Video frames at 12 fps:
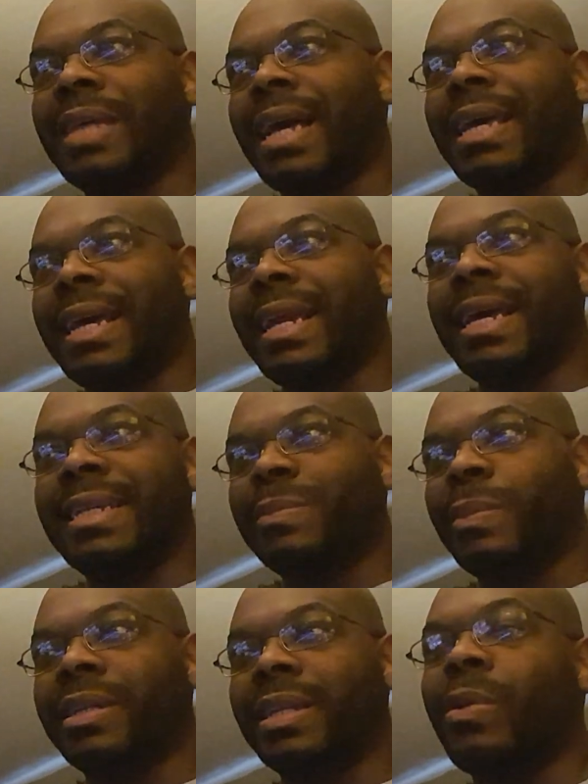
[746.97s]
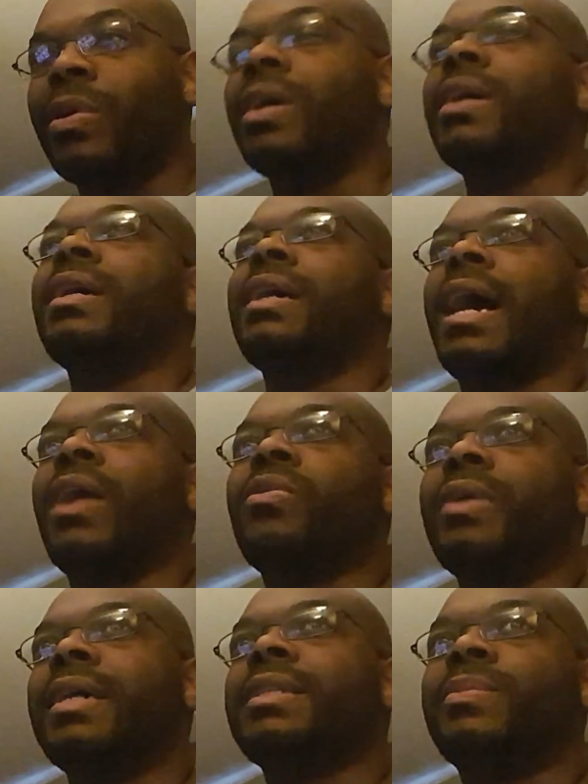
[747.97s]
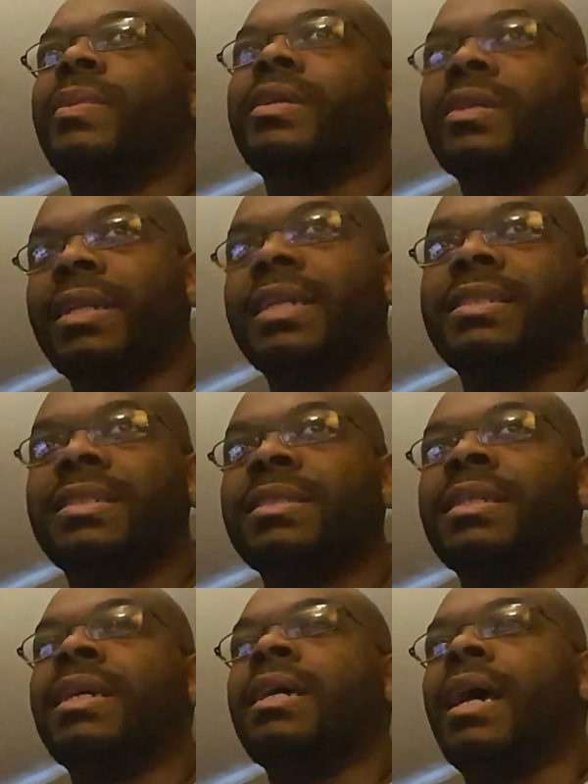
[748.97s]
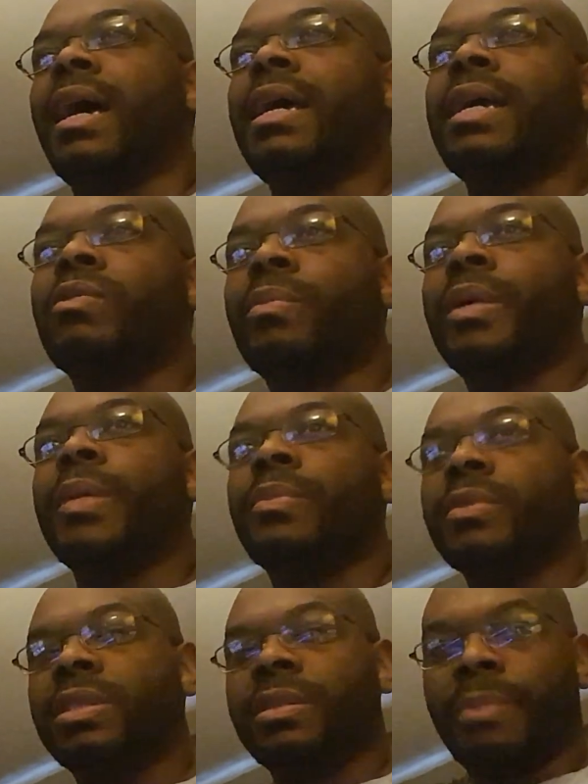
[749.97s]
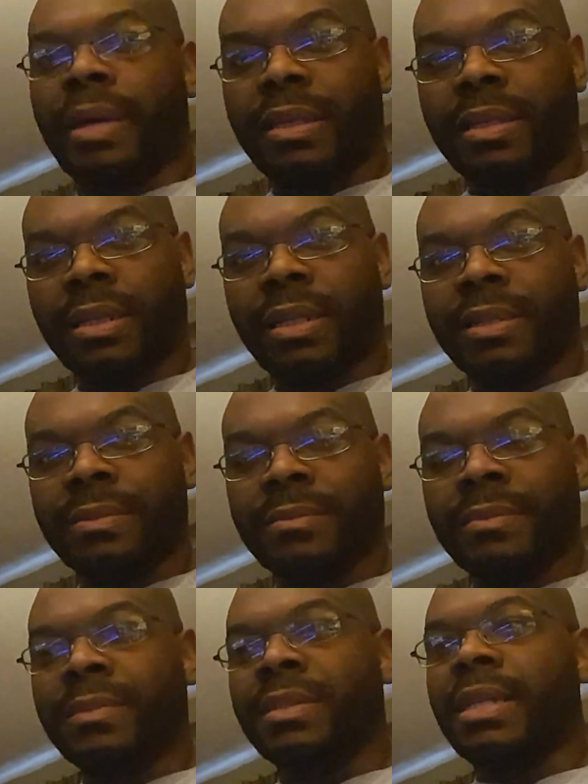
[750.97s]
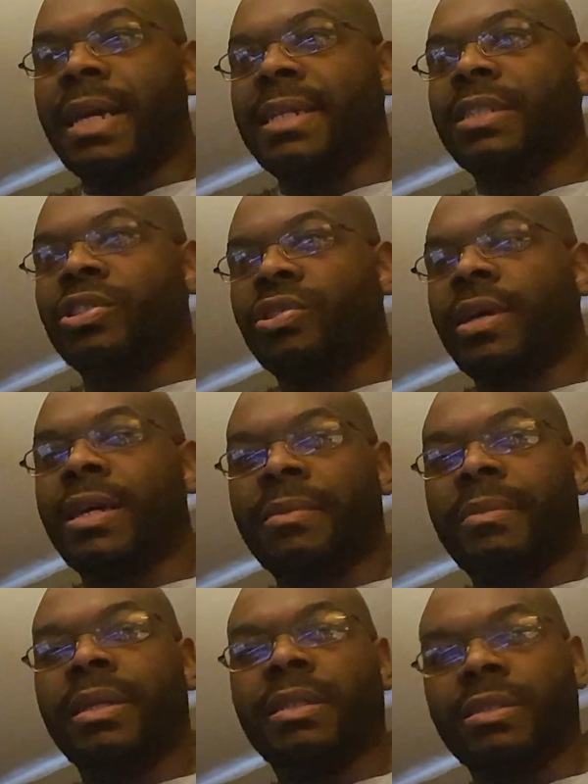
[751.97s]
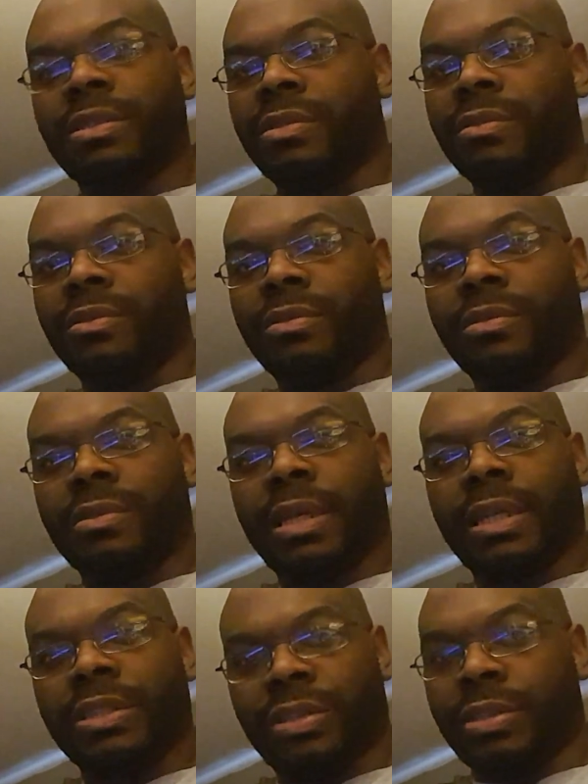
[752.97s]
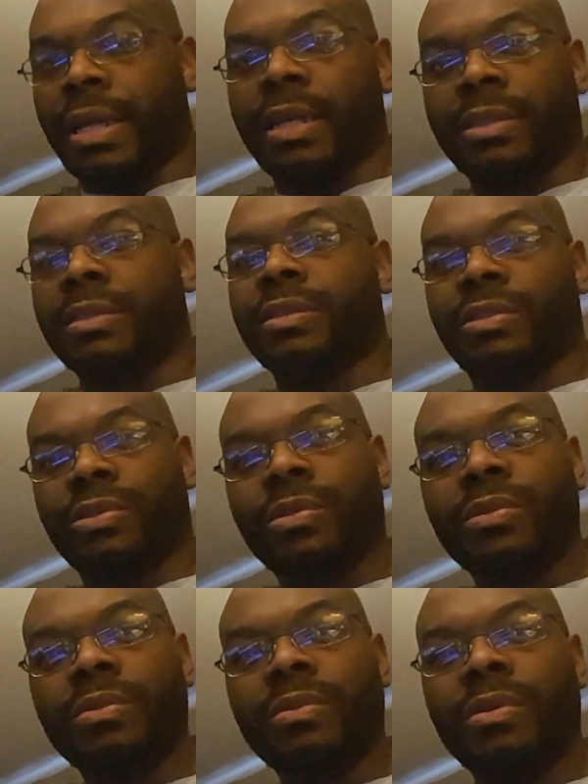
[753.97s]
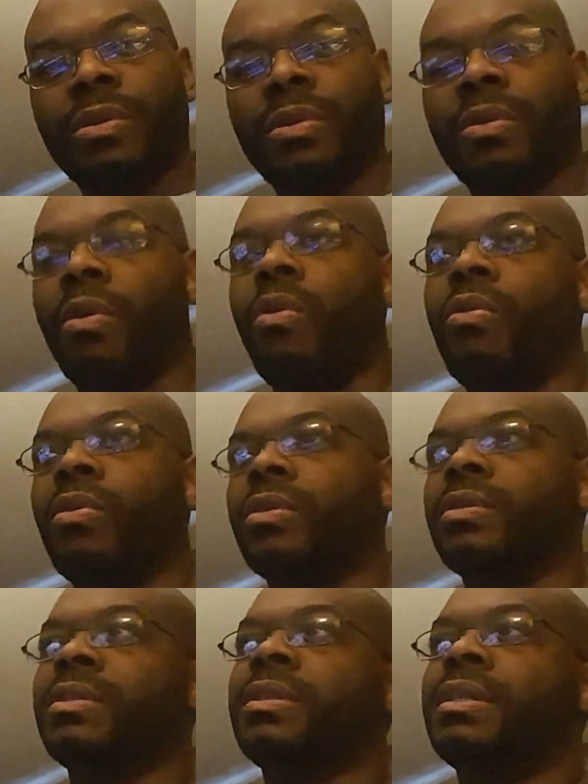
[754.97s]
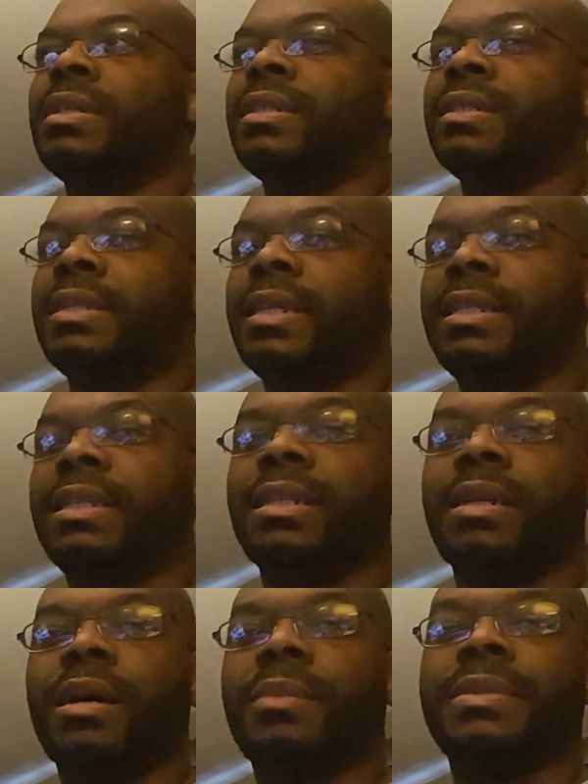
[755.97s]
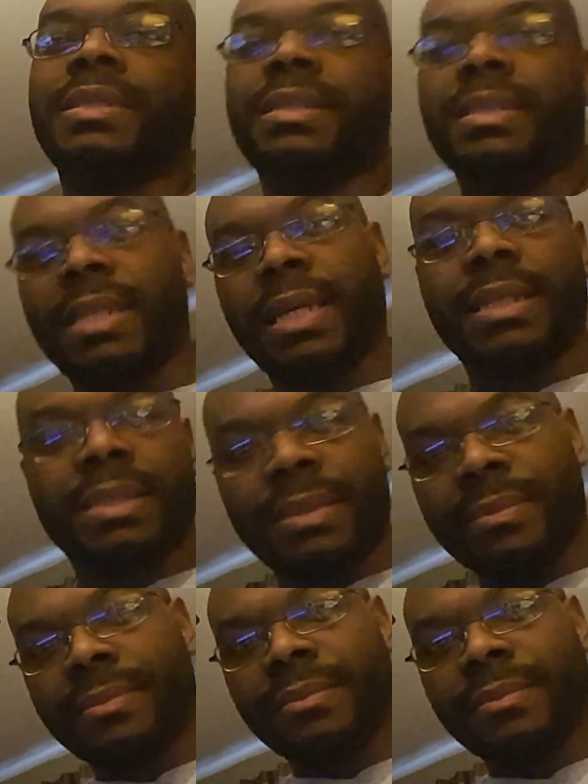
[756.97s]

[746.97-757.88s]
kind of hate speculation. Well, I don't hate speculation. I hate when people speculate and then try to make it like it's actually true, or they get upset